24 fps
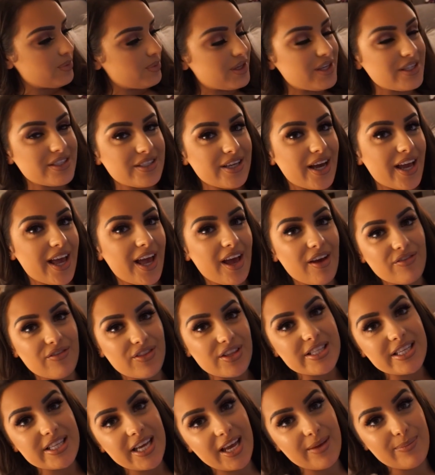Because I have
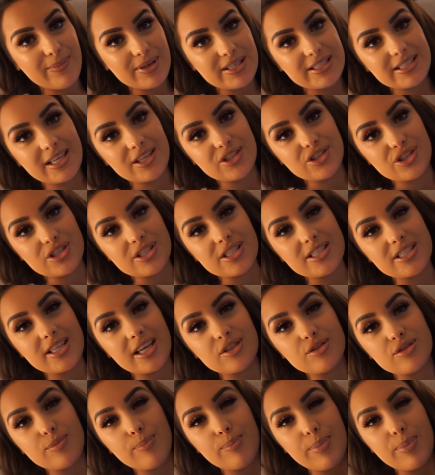the tape extensions, it
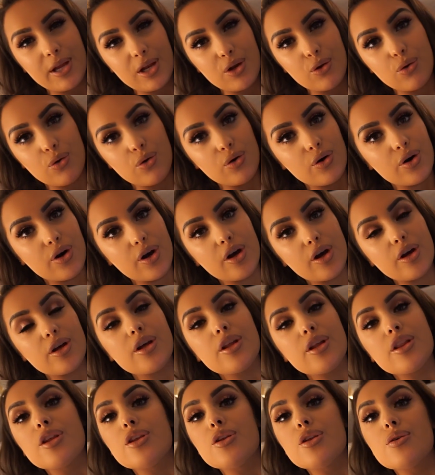takes a bit longer
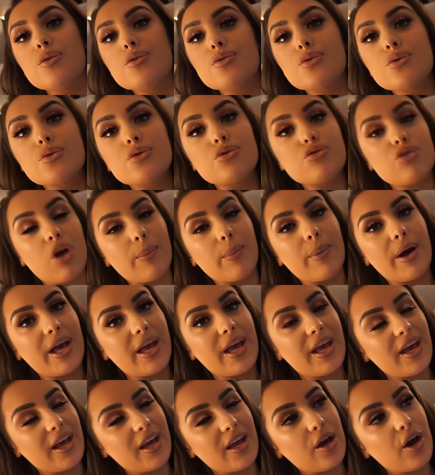than usual to dry my
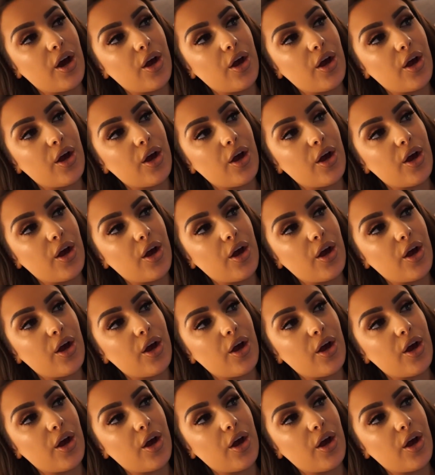hair.